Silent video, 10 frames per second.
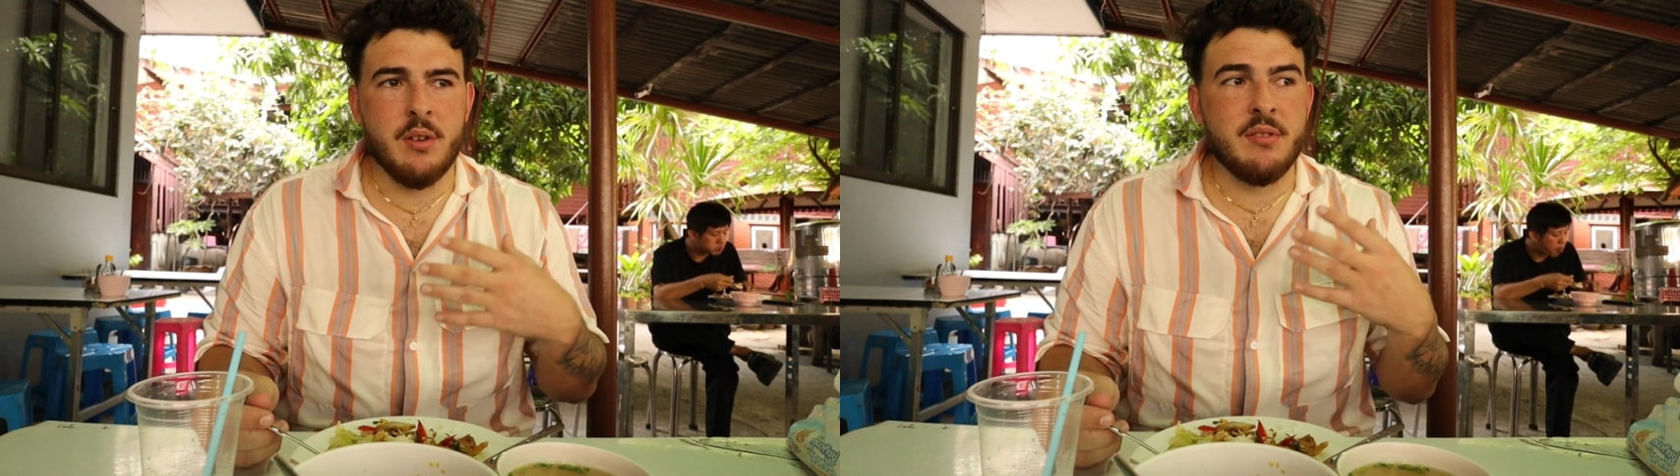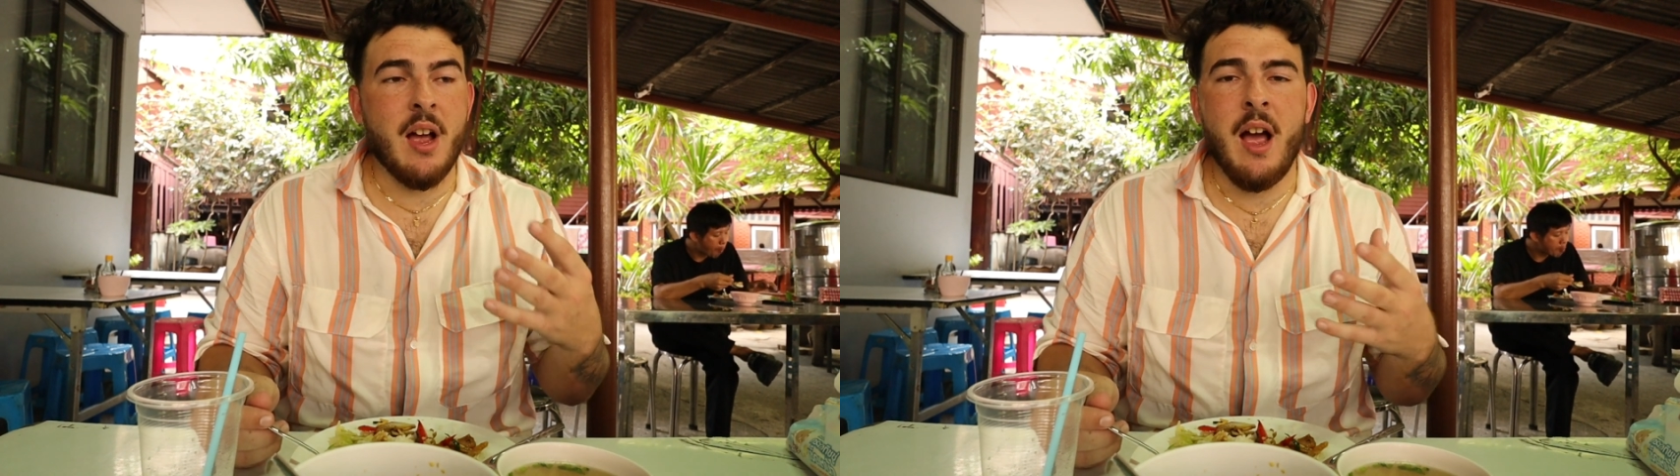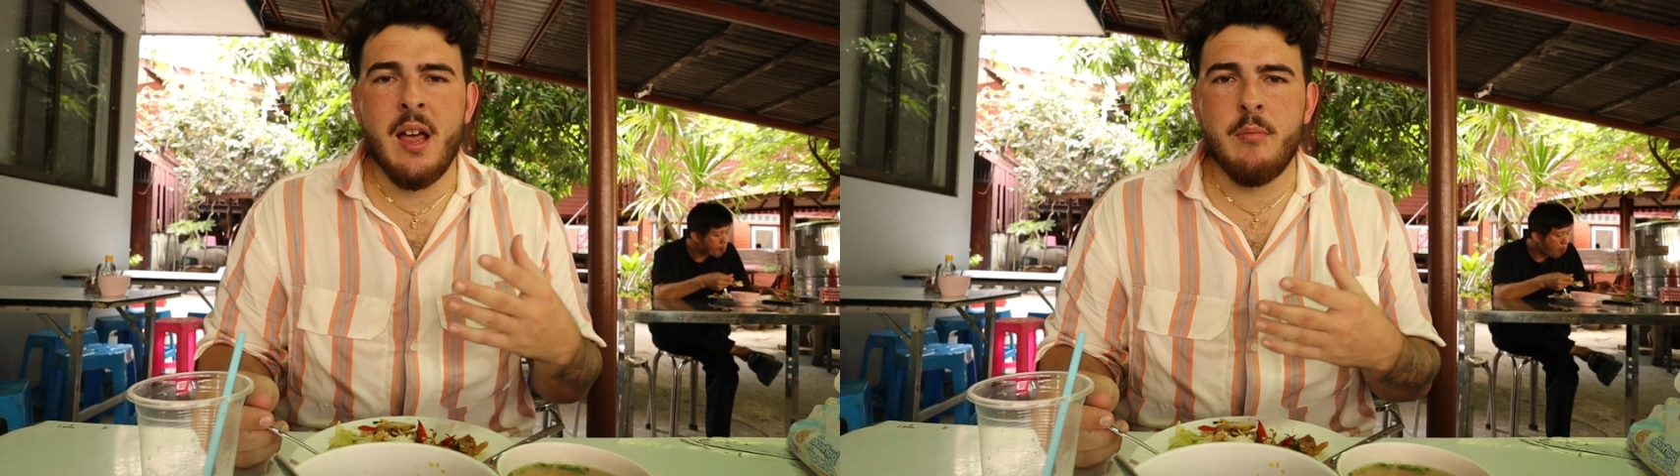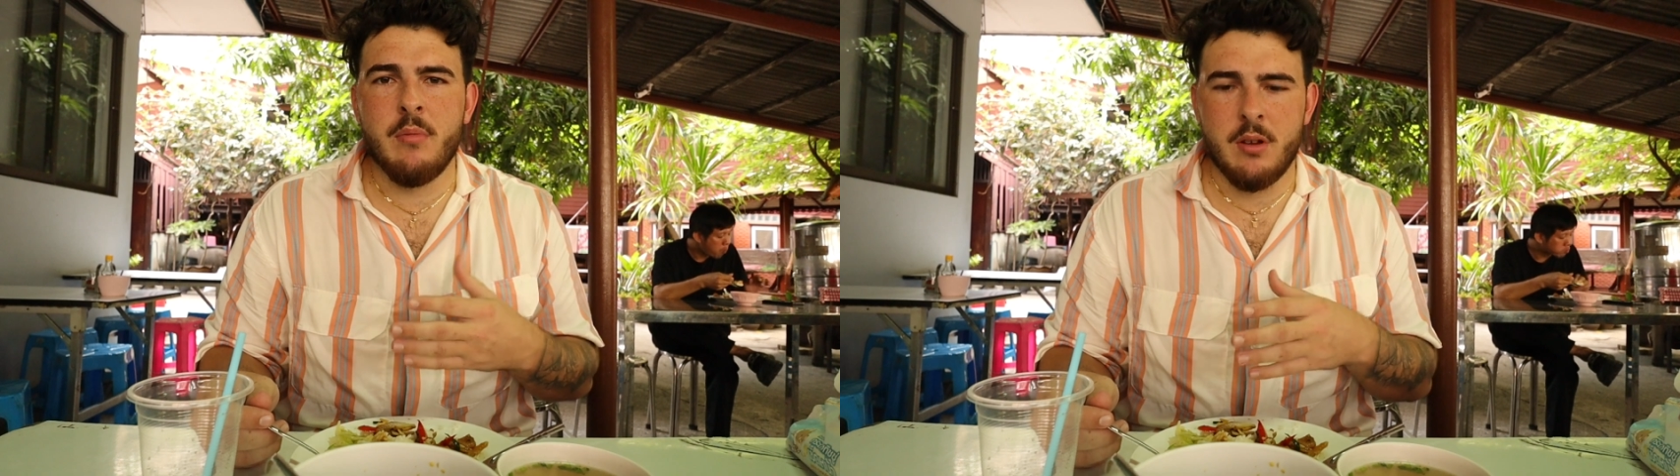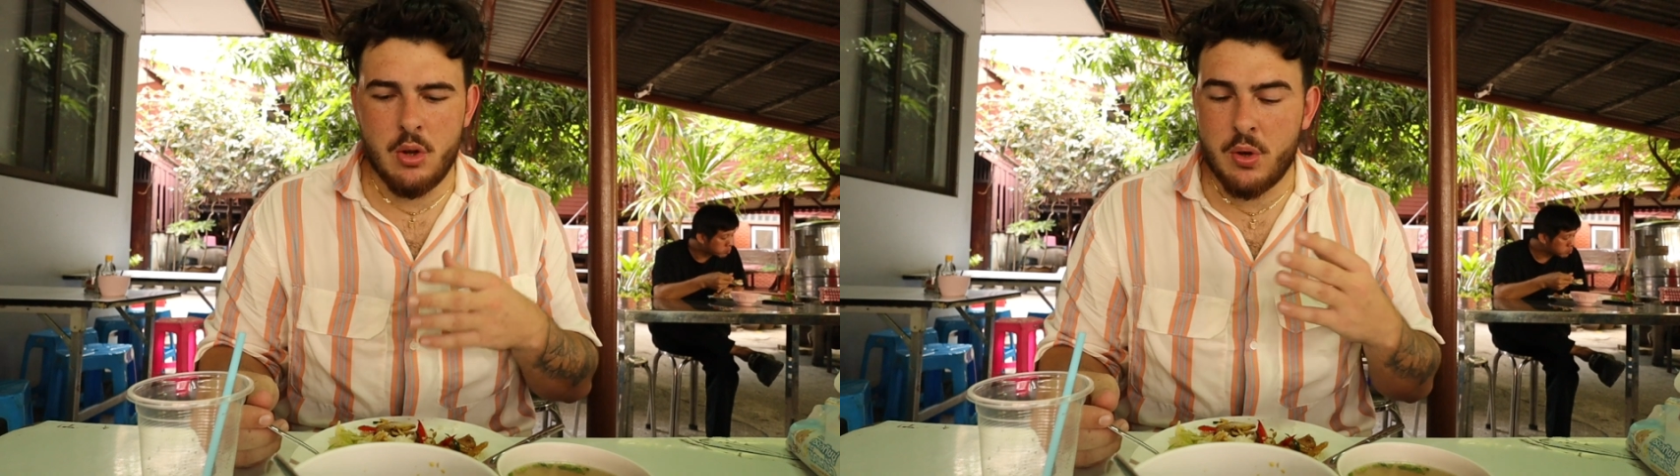because
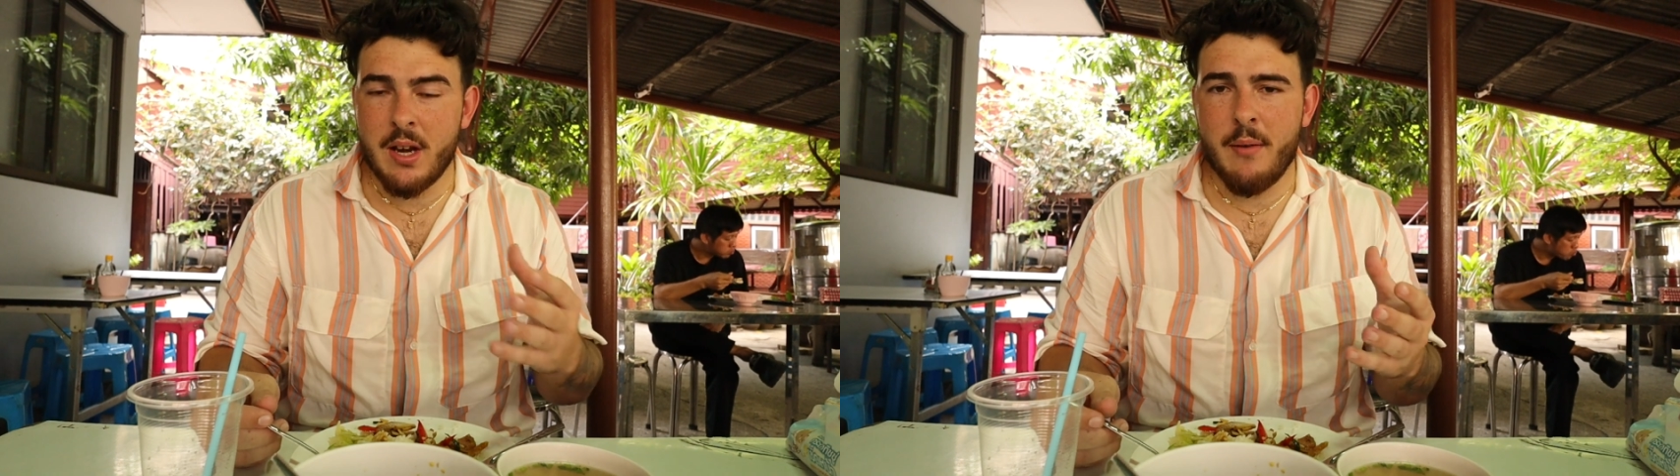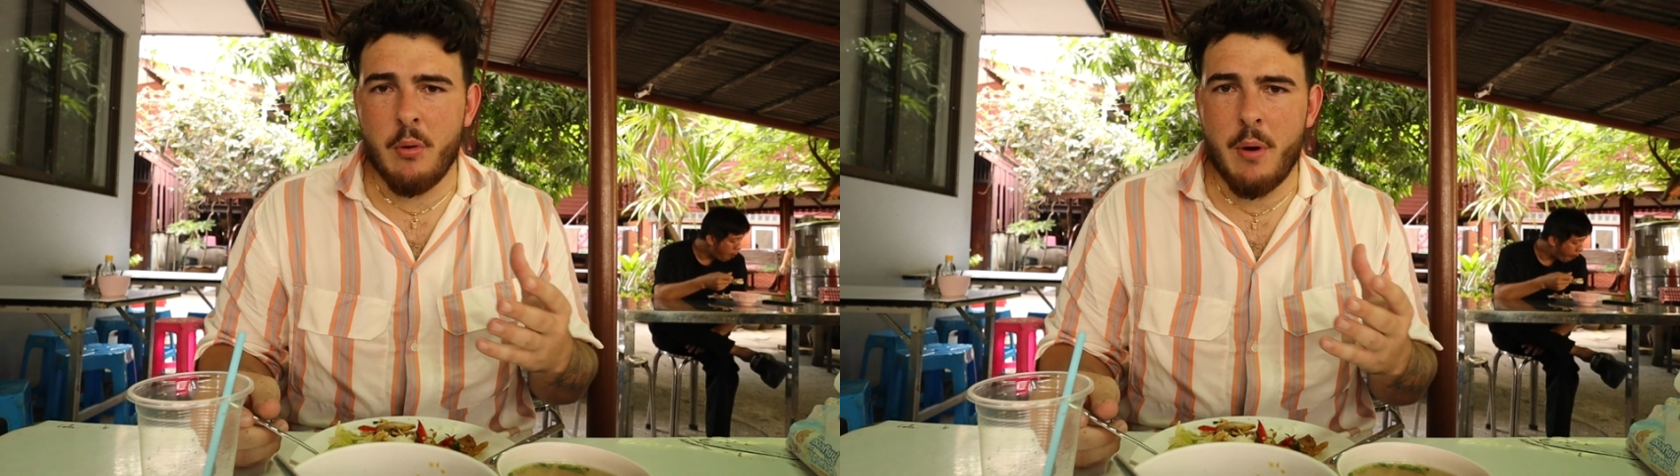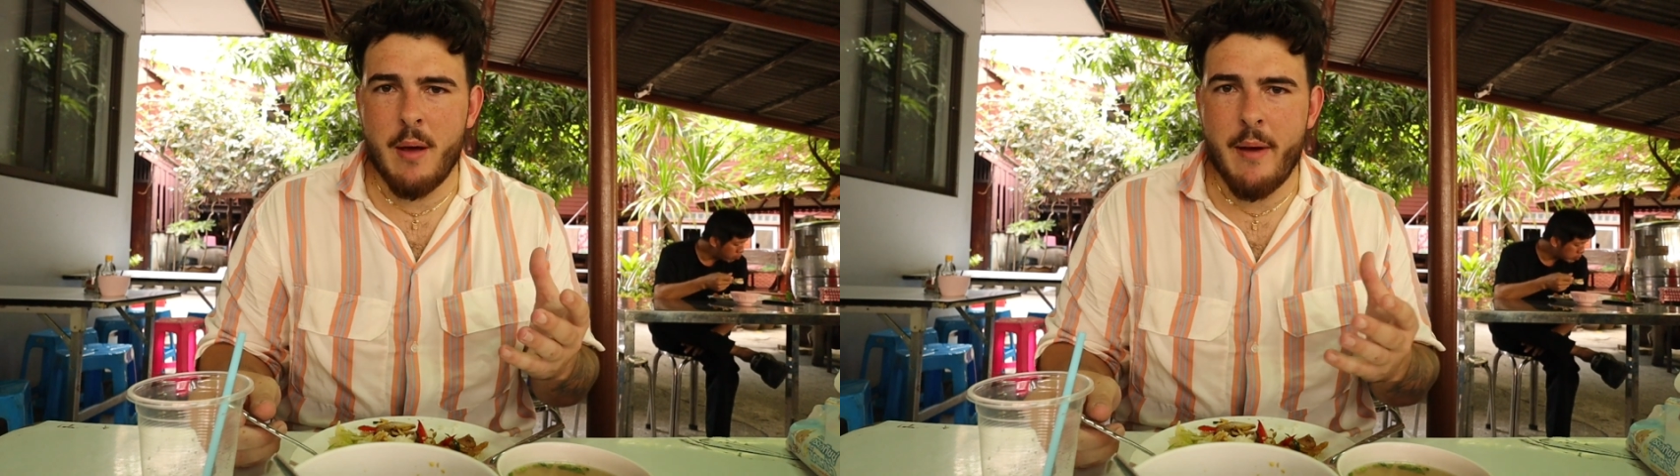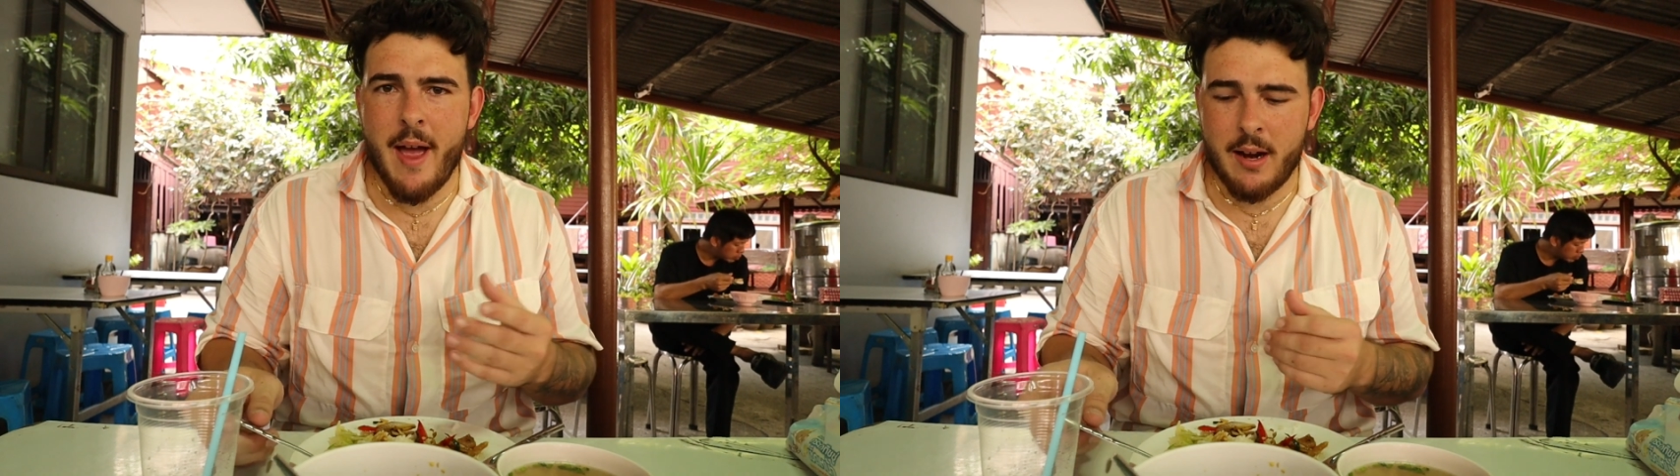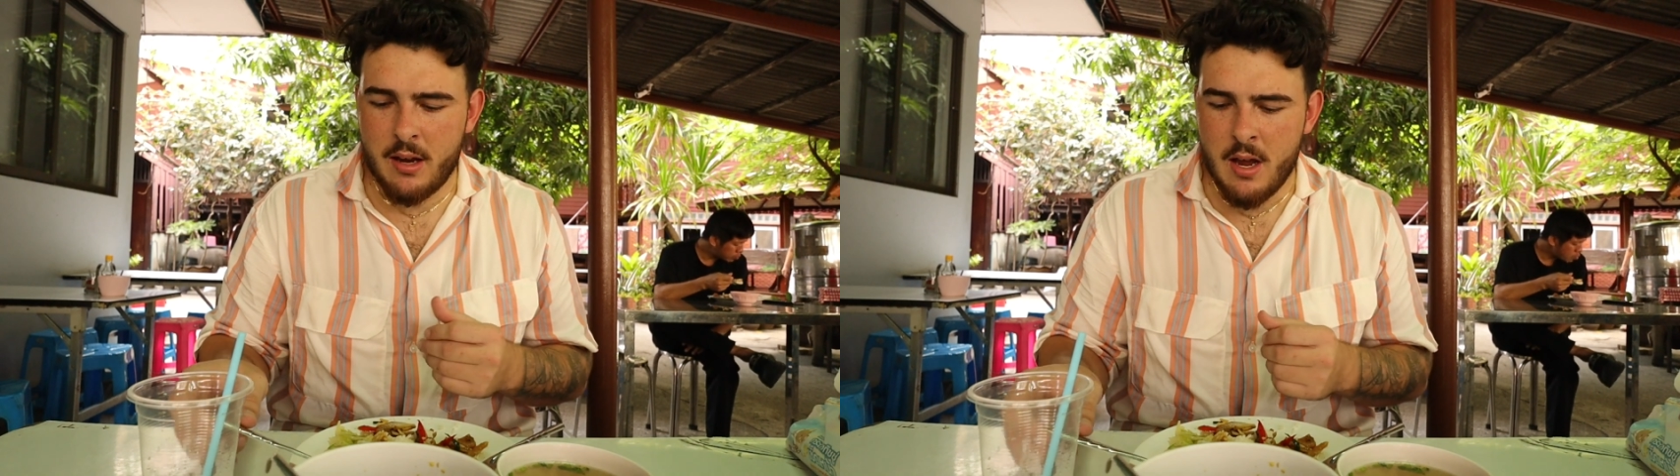time you can never buy
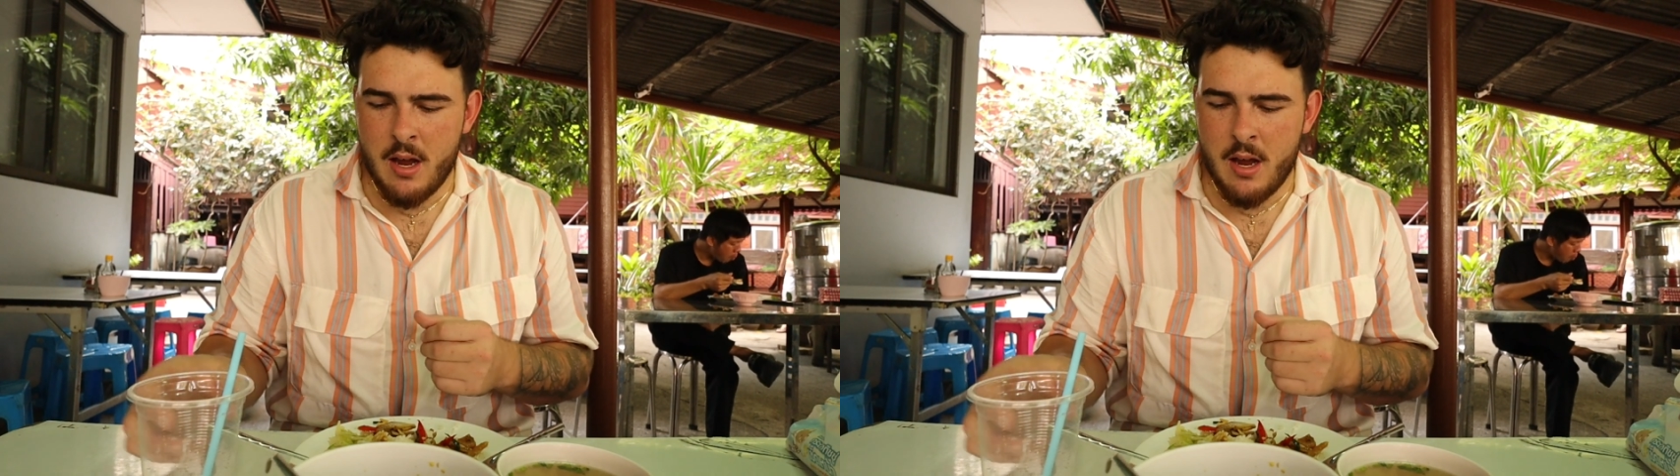back.